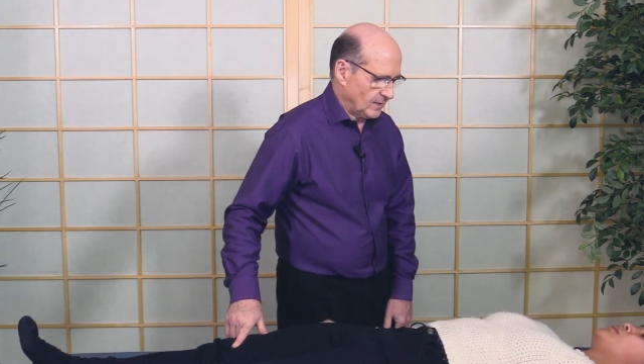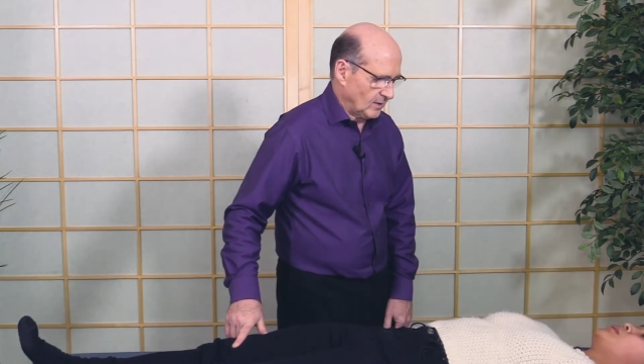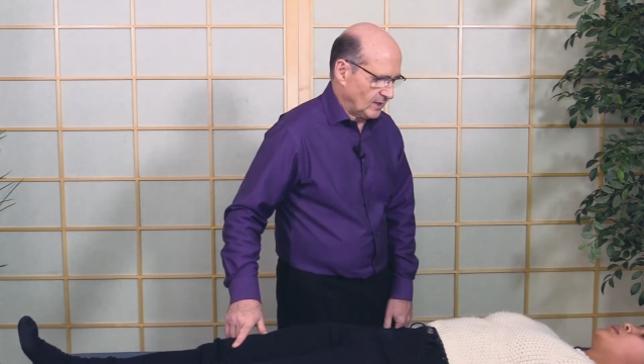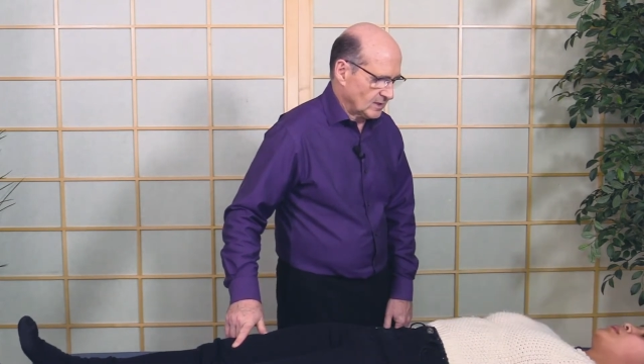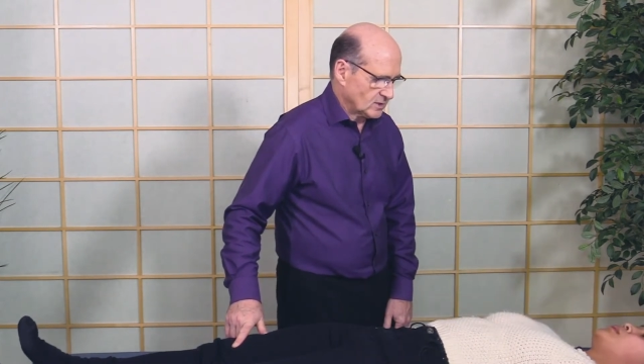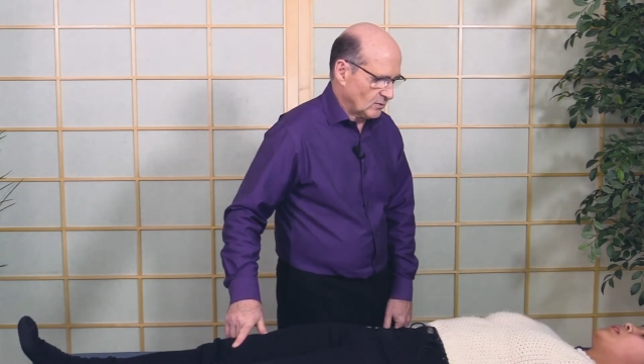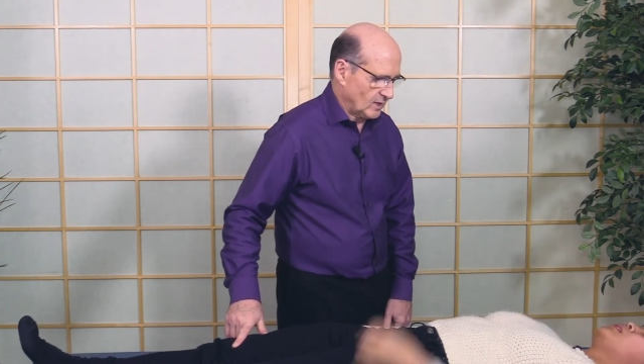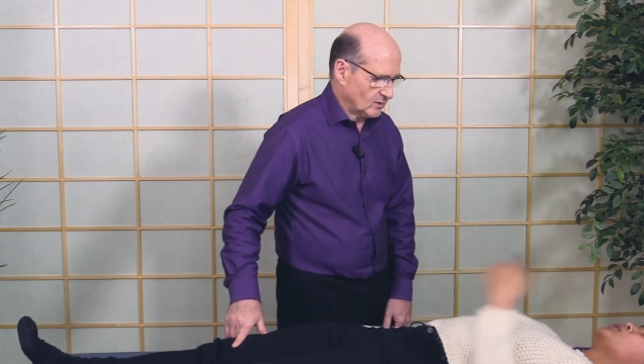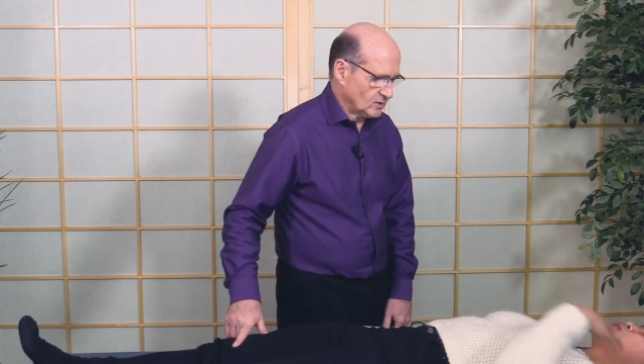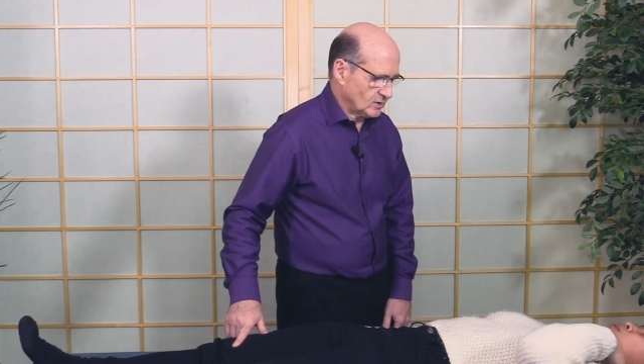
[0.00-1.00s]
Okay, so why
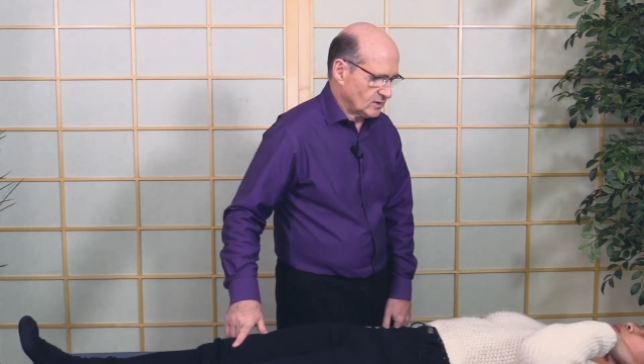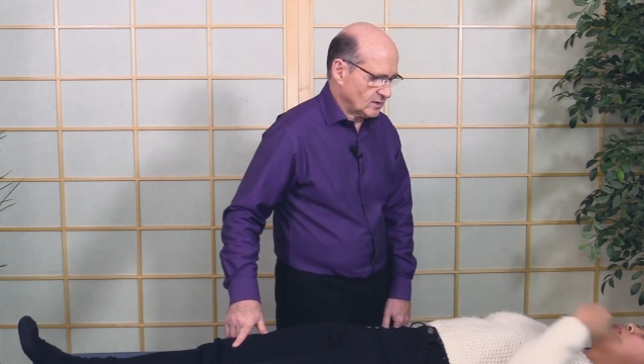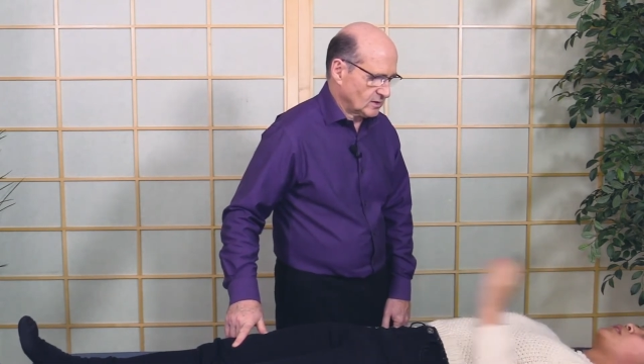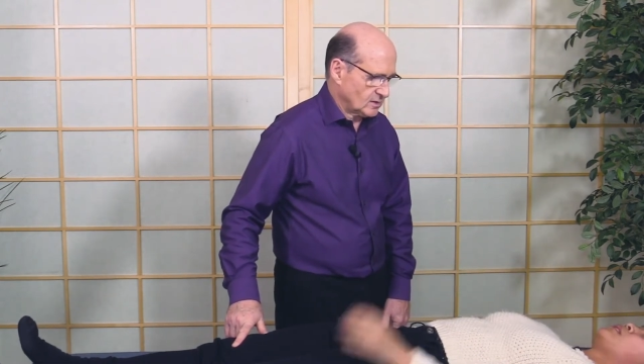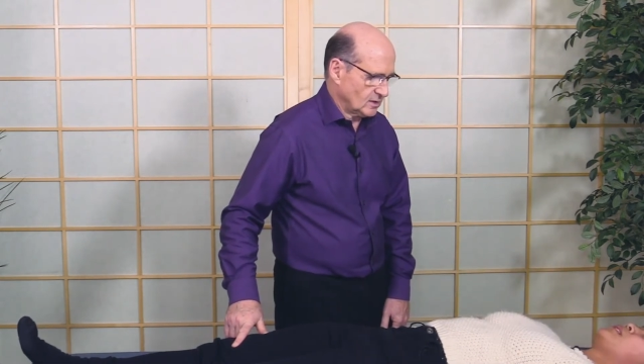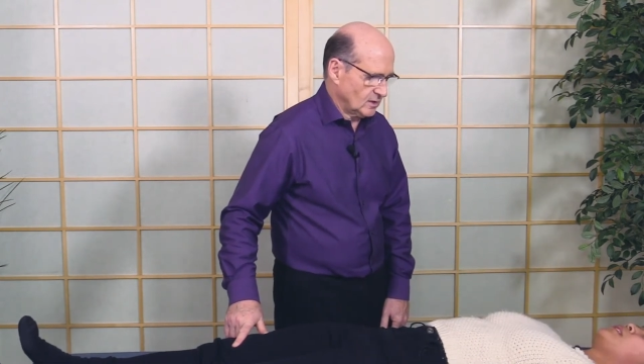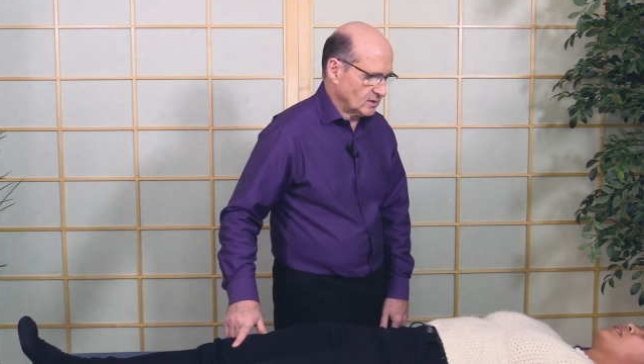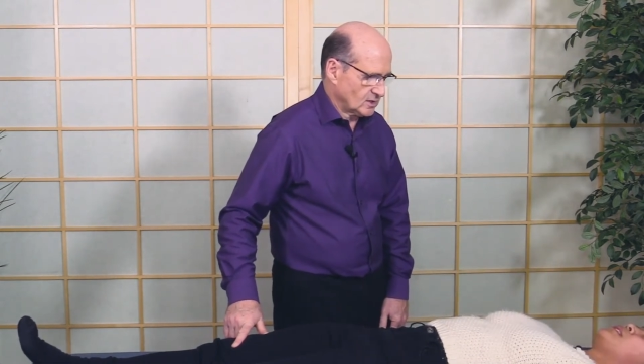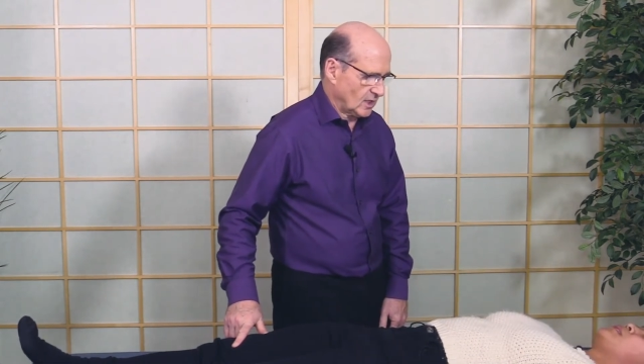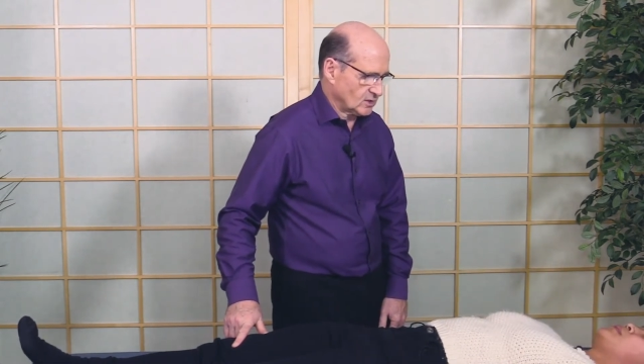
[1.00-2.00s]
don't you you
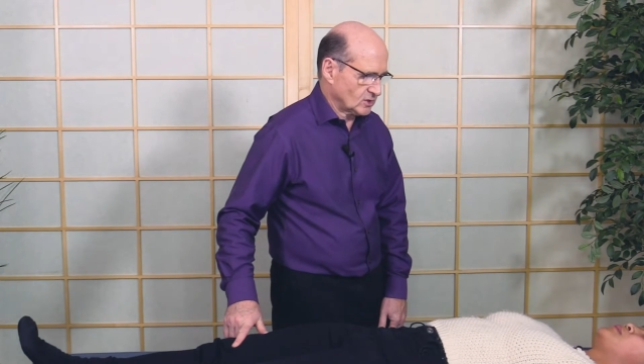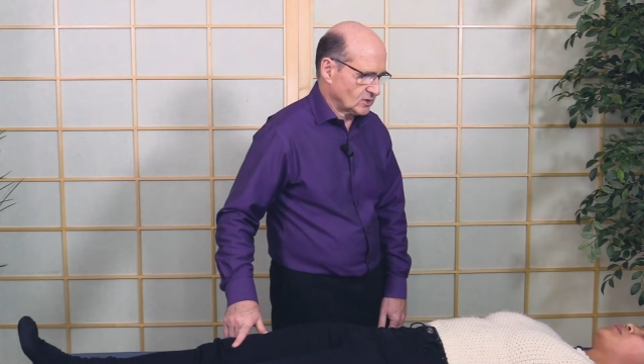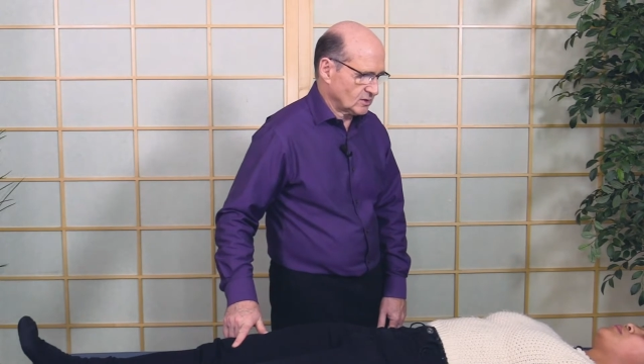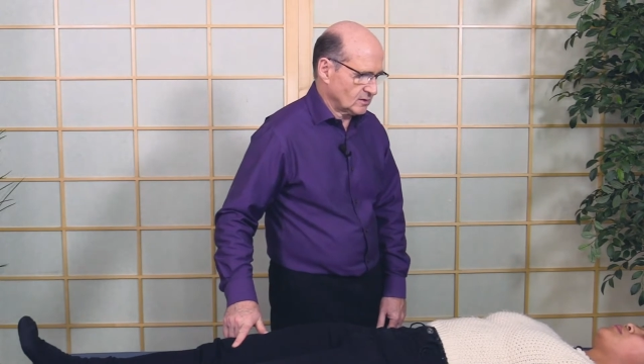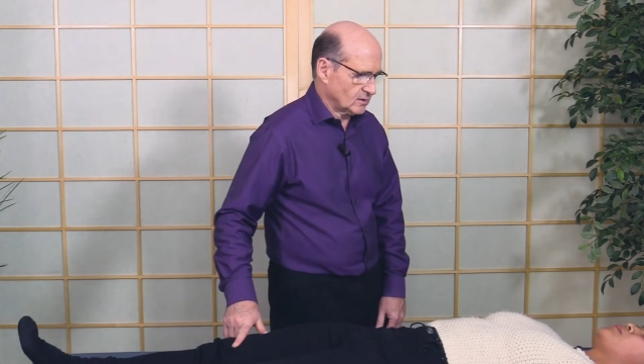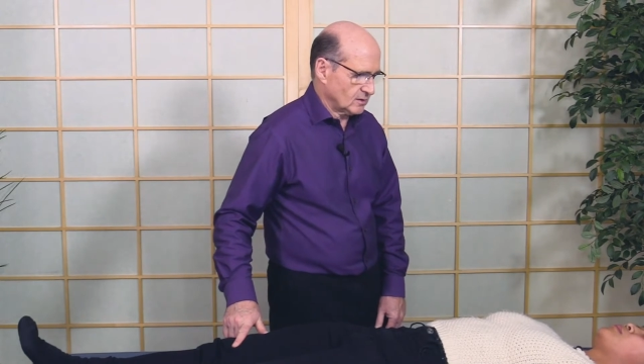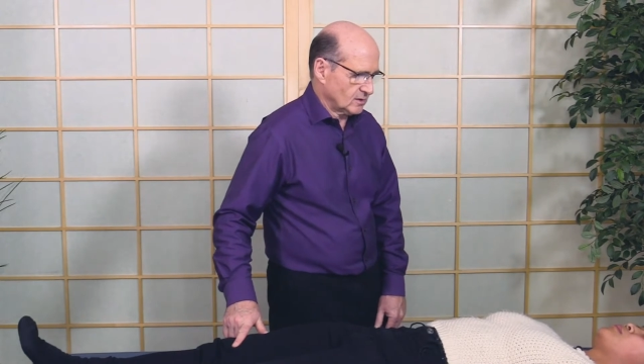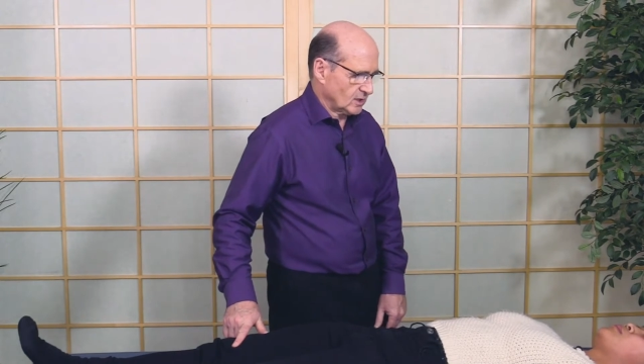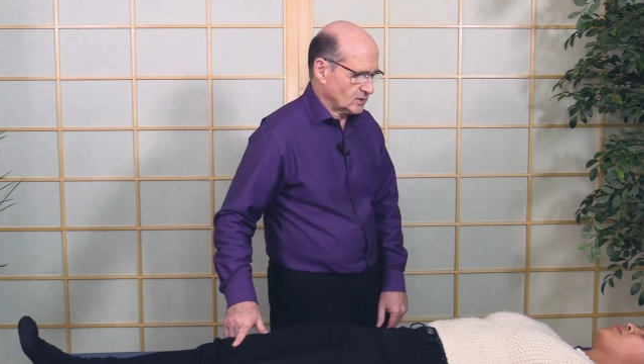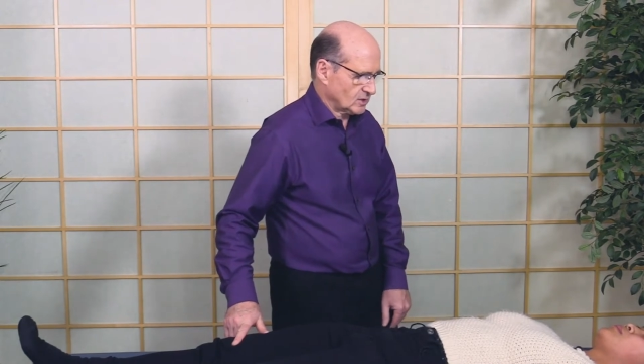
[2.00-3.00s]
touch
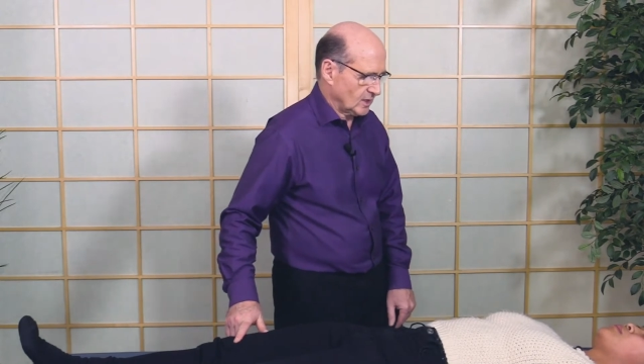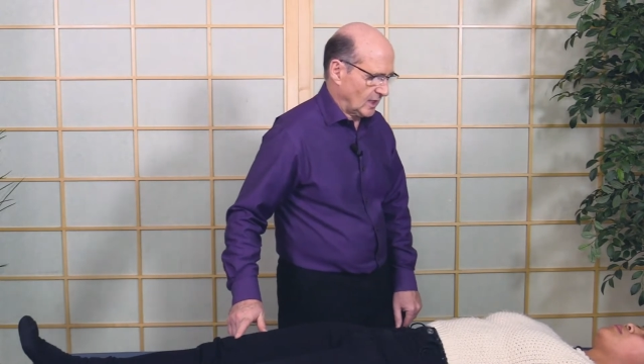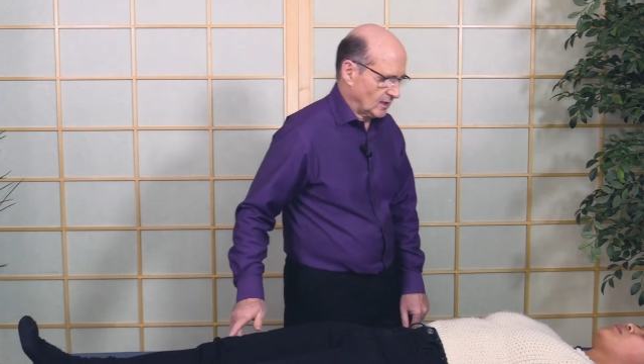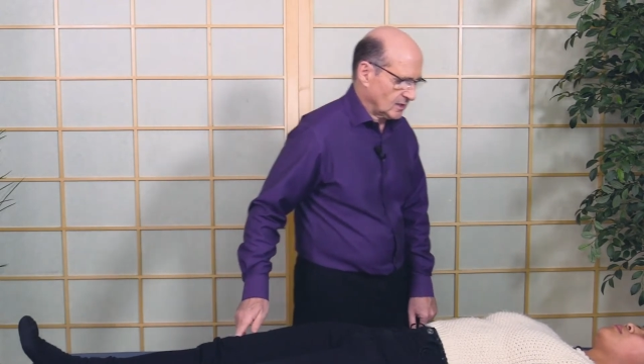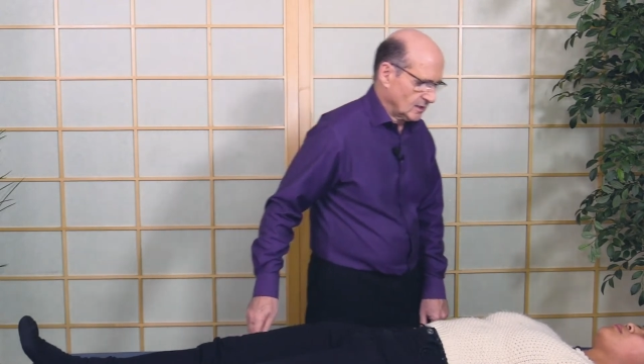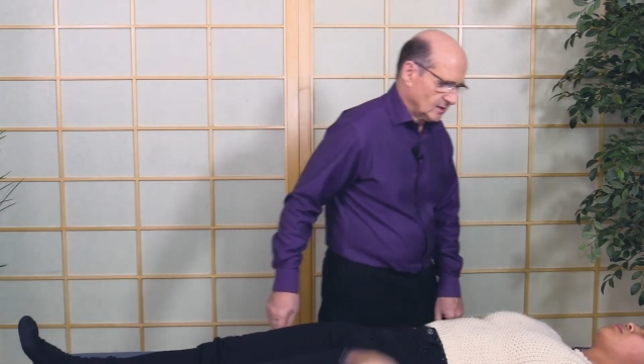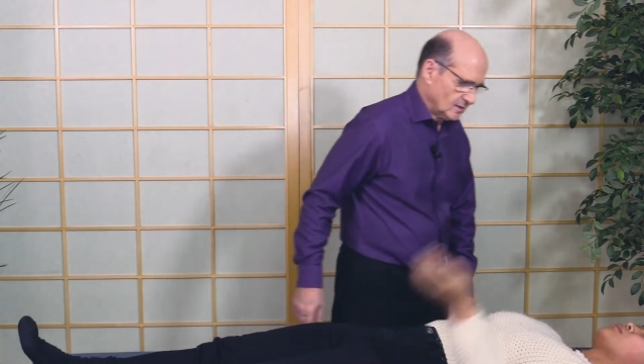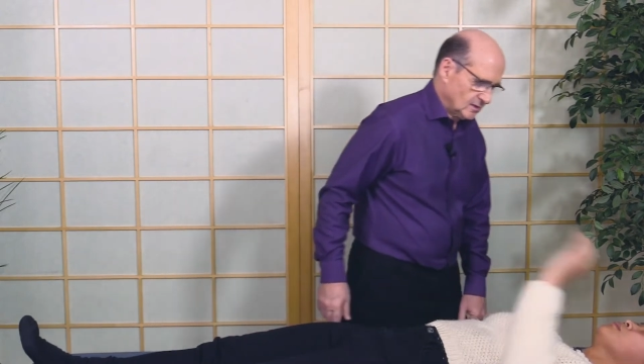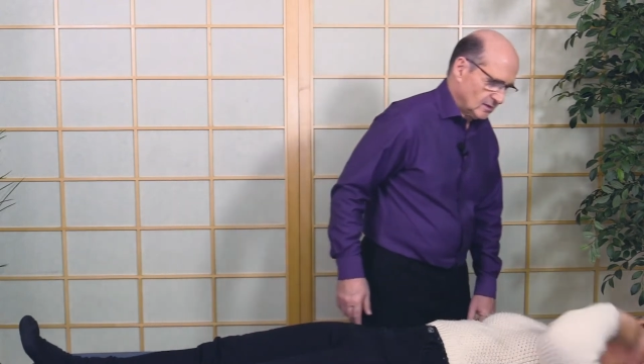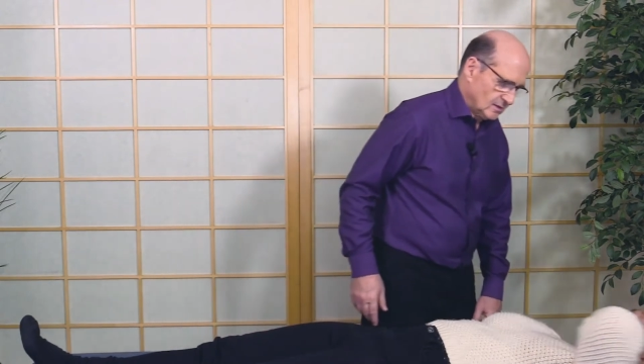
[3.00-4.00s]
touch the neck,
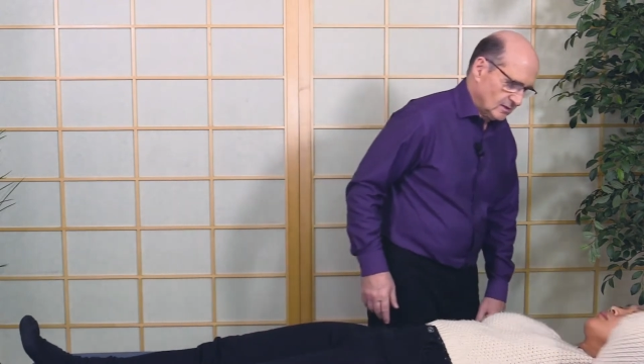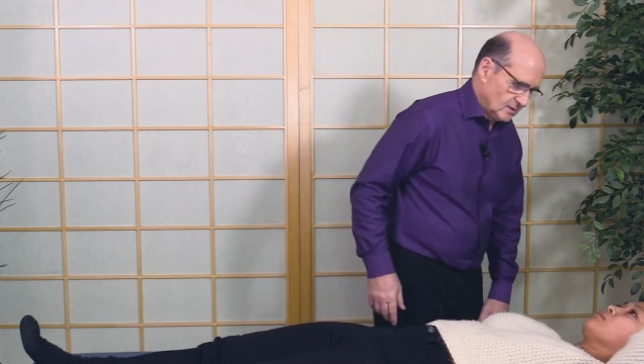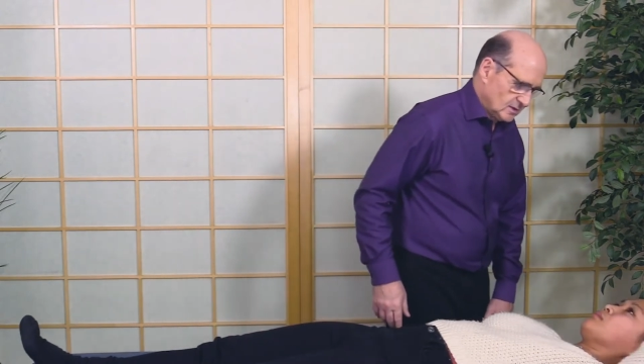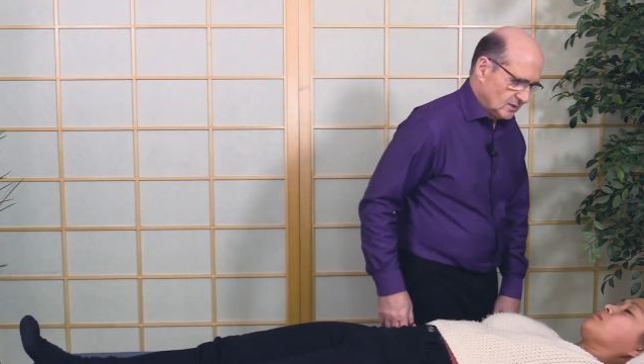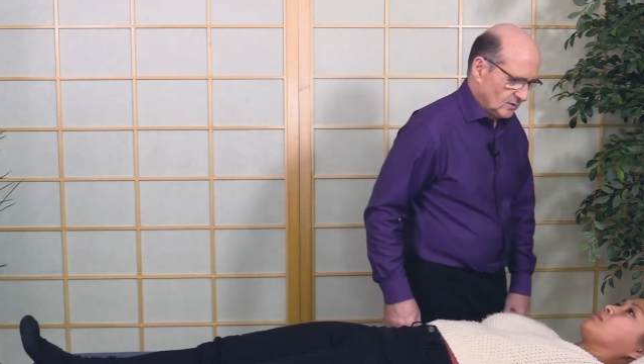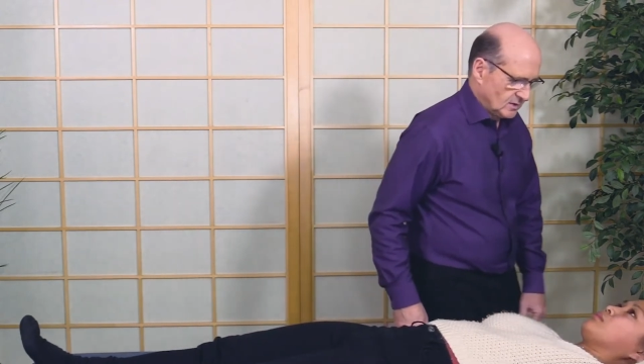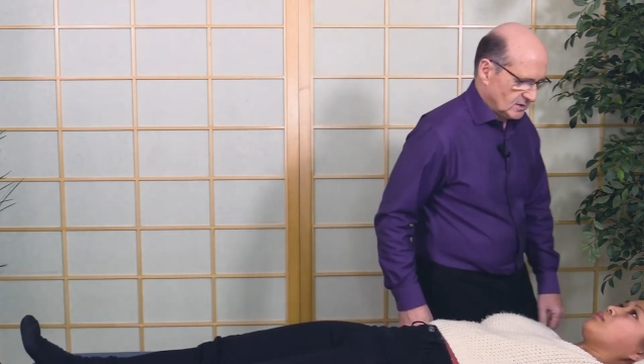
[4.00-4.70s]
C1,